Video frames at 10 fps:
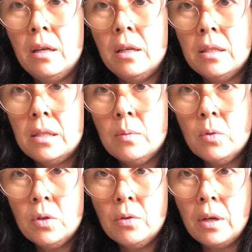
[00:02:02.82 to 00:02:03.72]
is
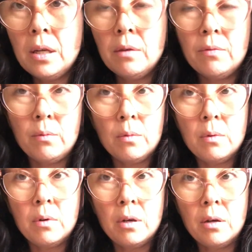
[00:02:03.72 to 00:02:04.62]
someone who kind of
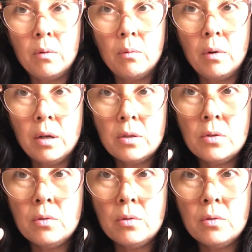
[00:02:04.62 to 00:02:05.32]
walks